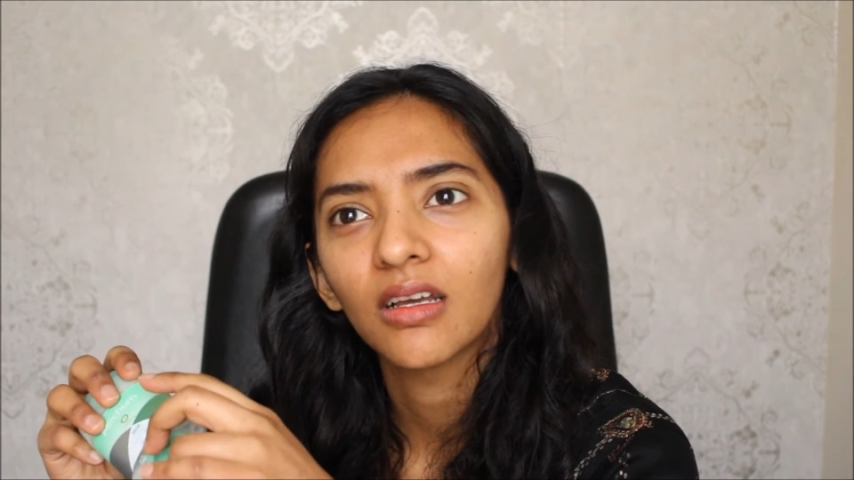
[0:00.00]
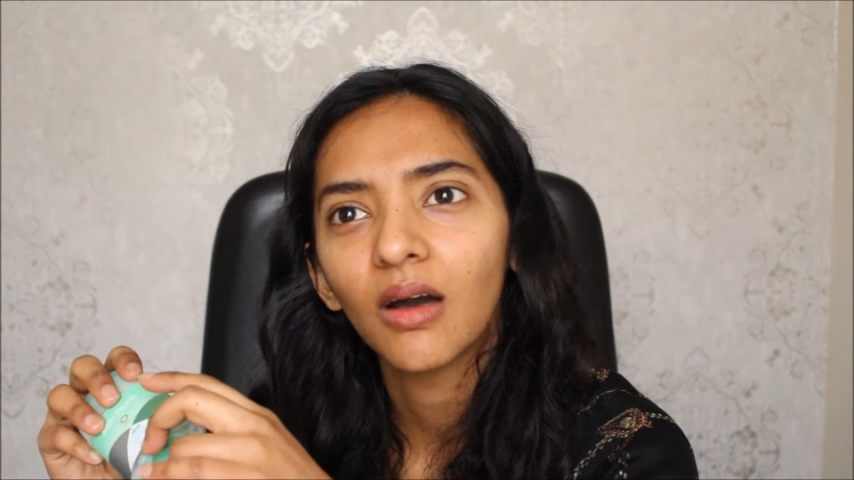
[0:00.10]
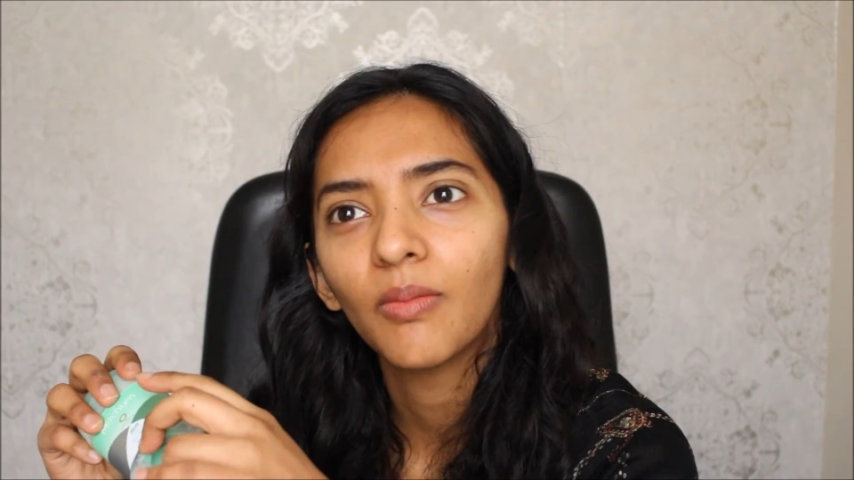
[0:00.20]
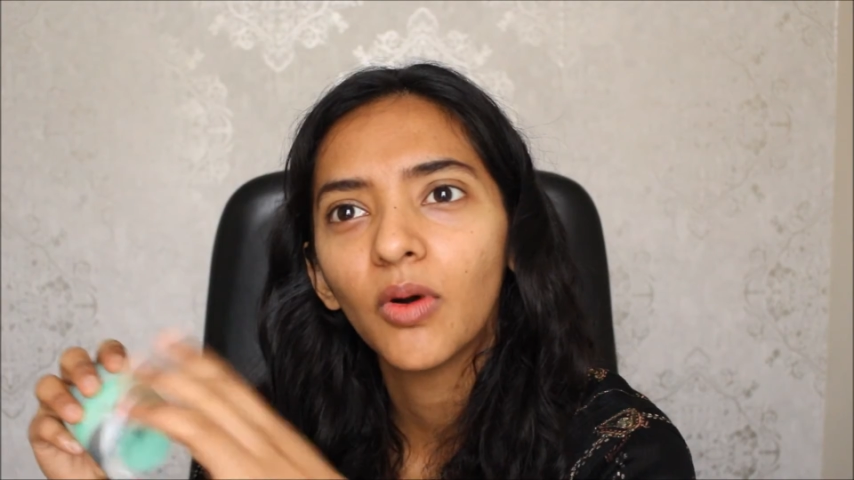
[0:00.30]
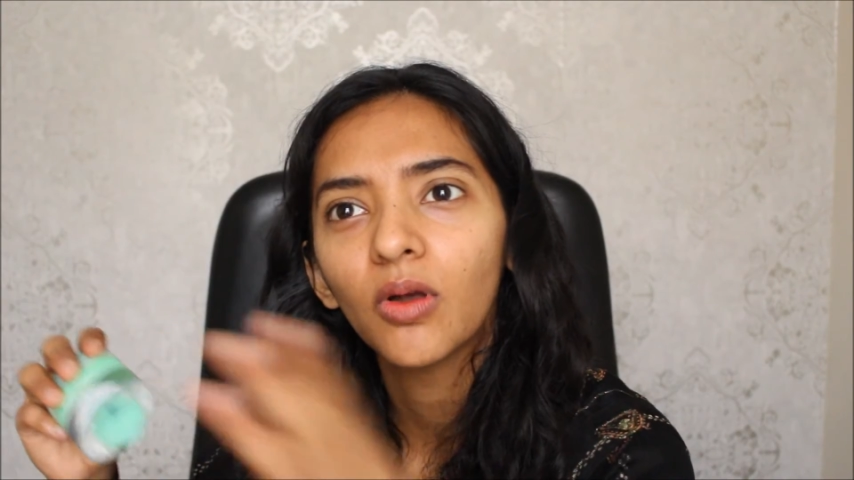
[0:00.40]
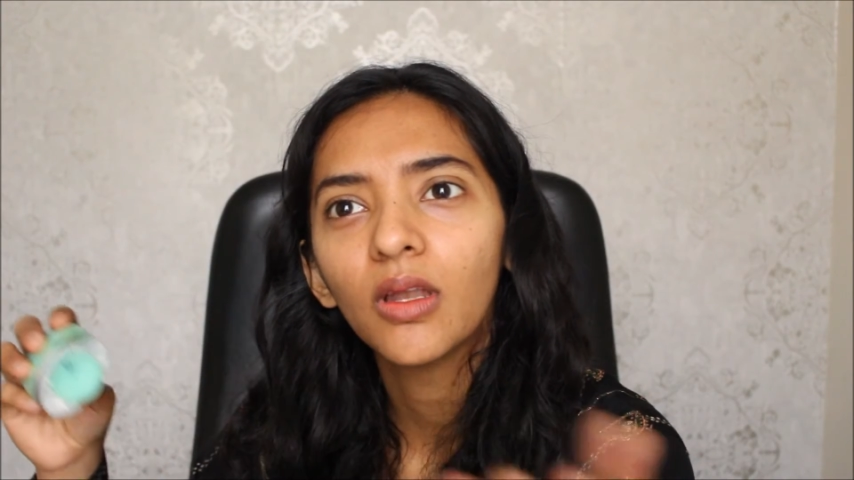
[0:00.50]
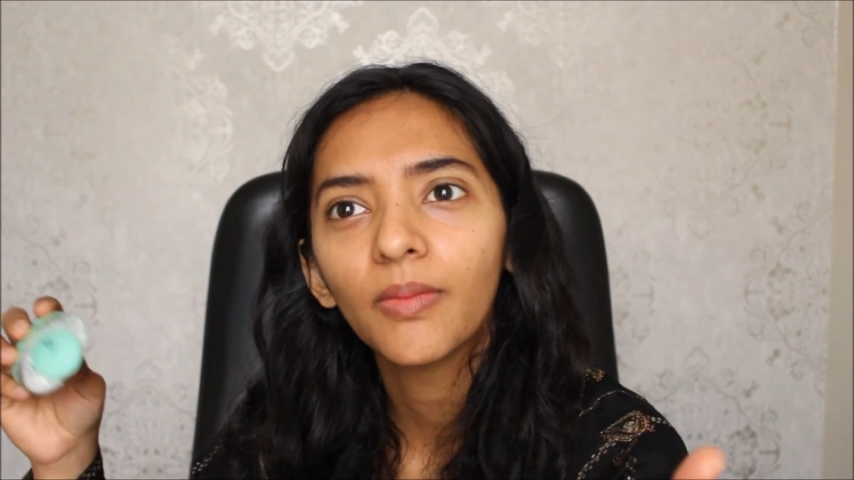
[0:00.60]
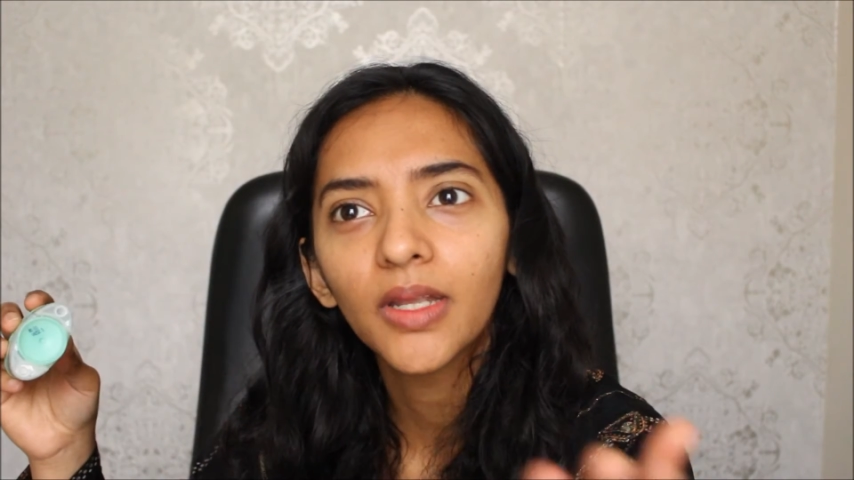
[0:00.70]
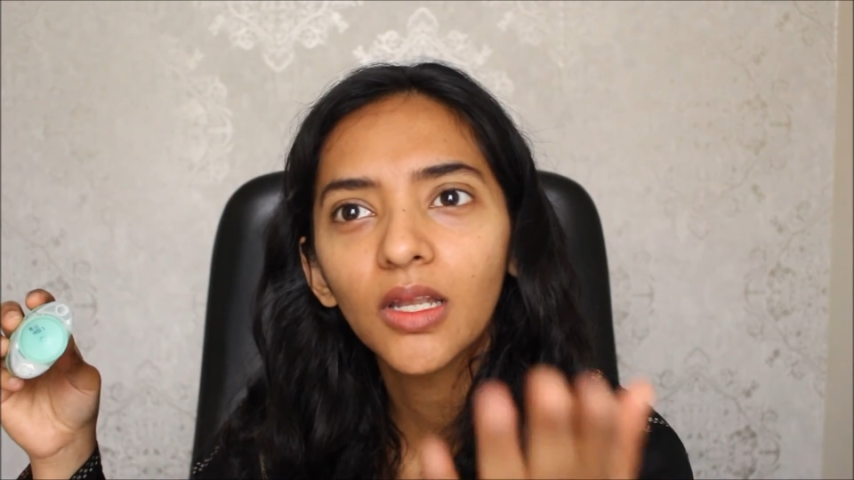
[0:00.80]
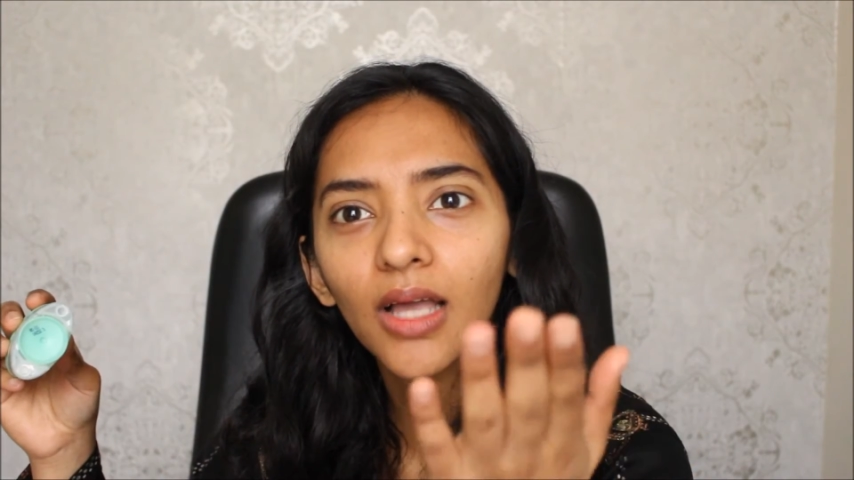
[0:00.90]
Come on, let
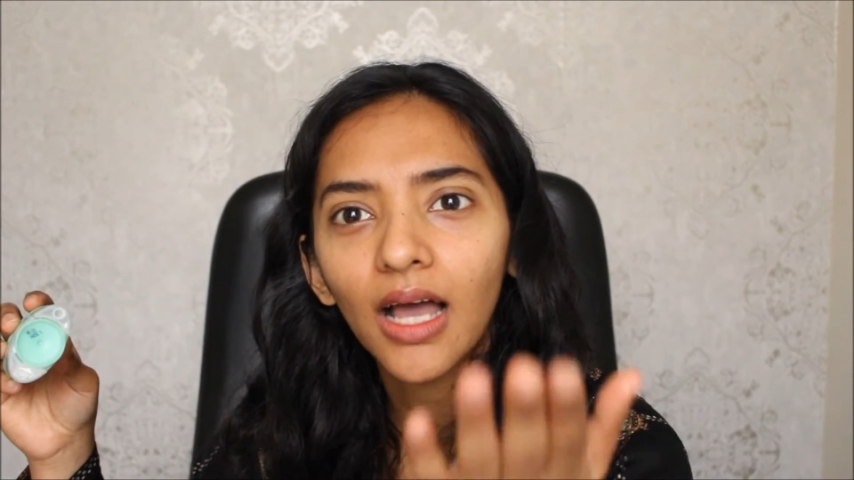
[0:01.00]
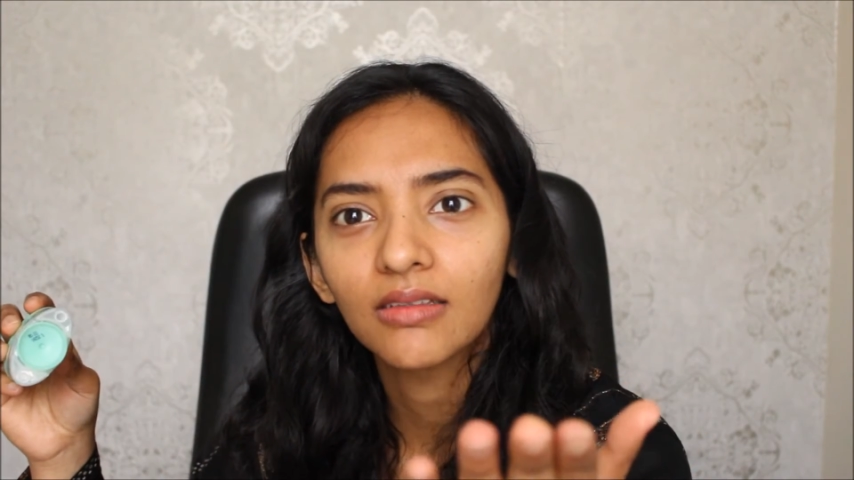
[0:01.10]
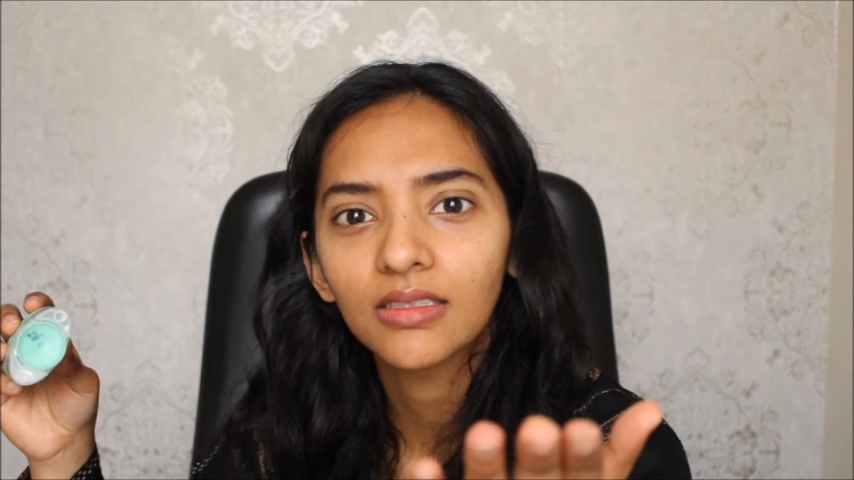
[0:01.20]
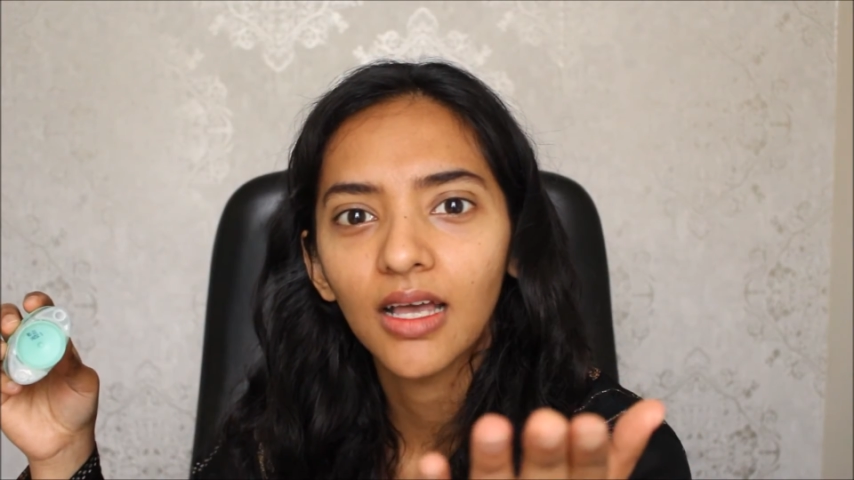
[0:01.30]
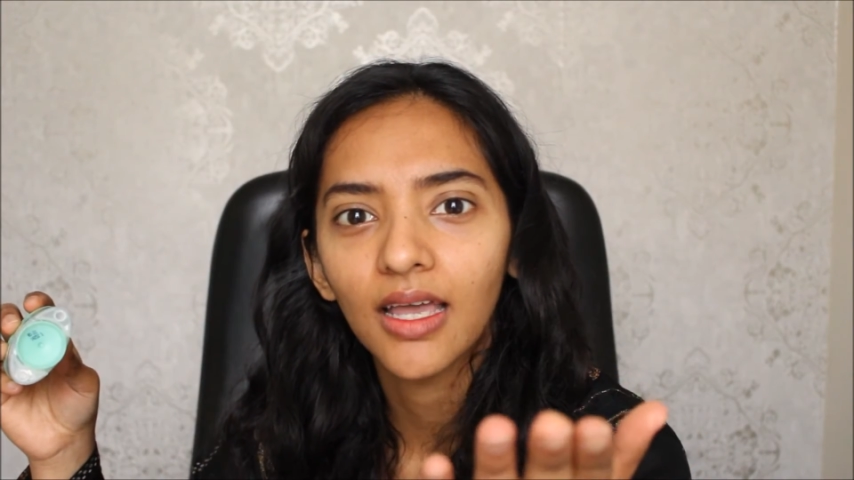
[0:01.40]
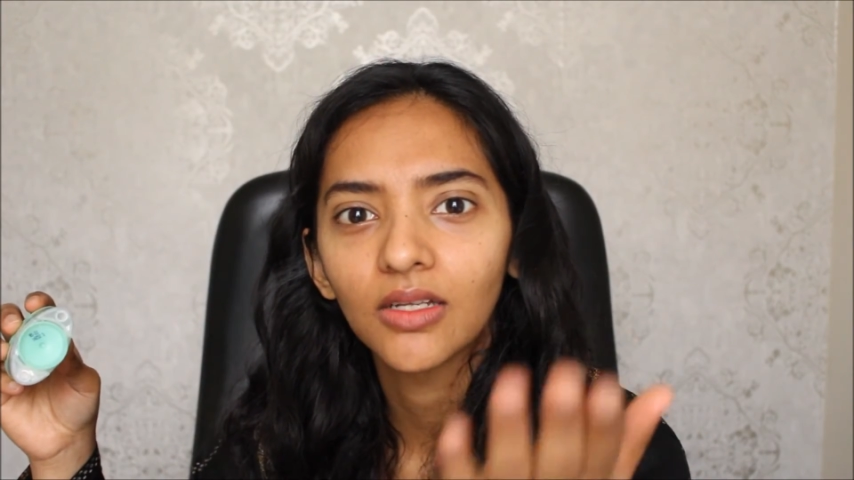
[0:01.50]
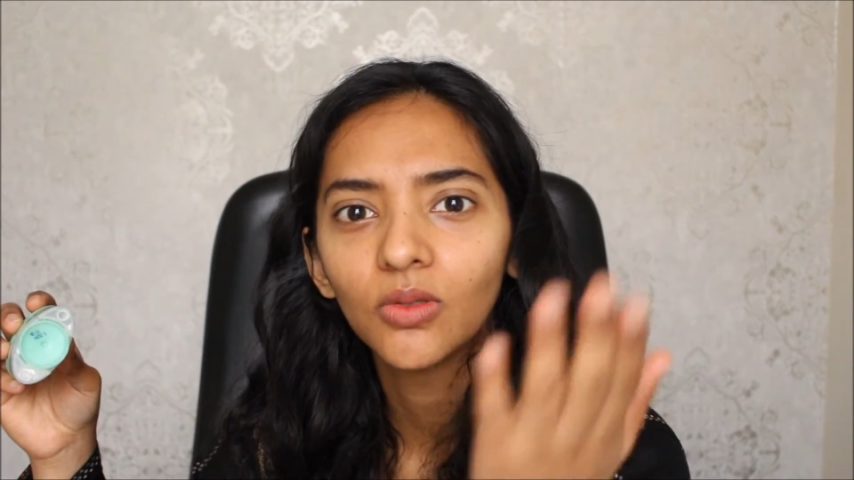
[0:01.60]
me look outside.